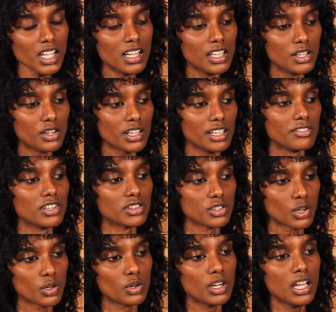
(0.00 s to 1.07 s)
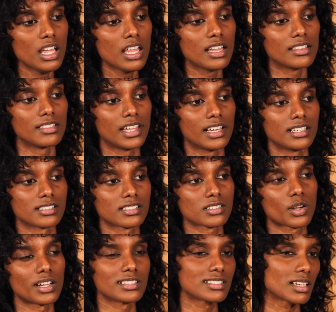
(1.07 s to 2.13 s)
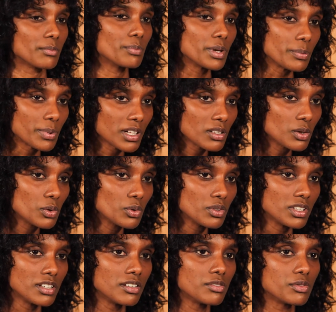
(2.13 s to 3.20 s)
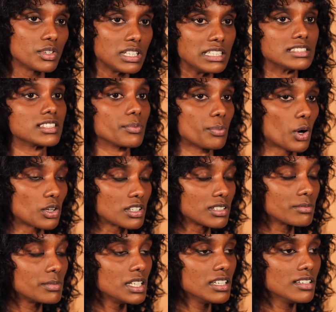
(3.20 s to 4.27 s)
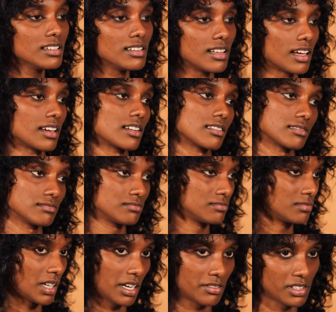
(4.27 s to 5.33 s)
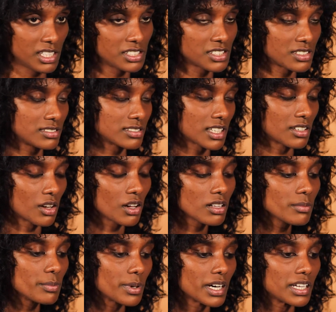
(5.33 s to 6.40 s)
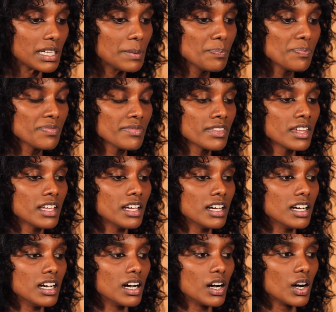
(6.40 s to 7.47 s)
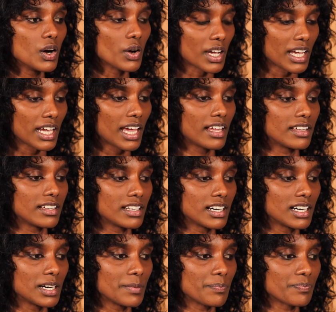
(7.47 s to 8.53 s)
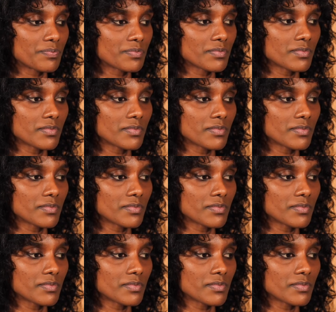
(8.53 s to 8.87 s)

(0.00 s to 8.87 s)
And even though there's quite some people who didn't really supported me, like my relations and all, but okay. And